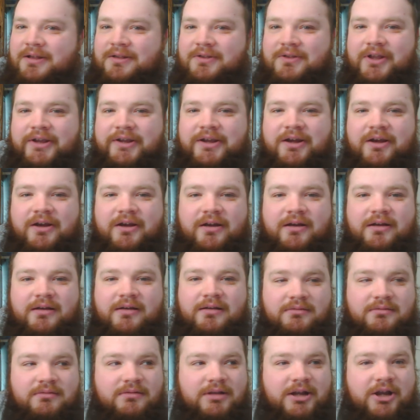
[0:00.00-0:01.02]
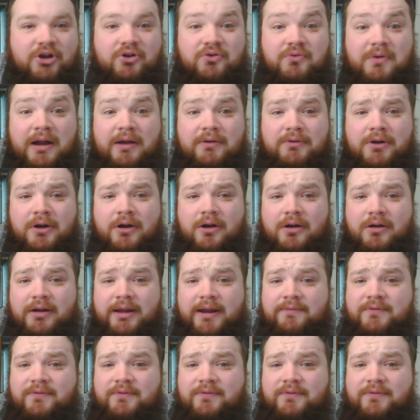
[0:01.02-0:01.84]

like a like a groundhog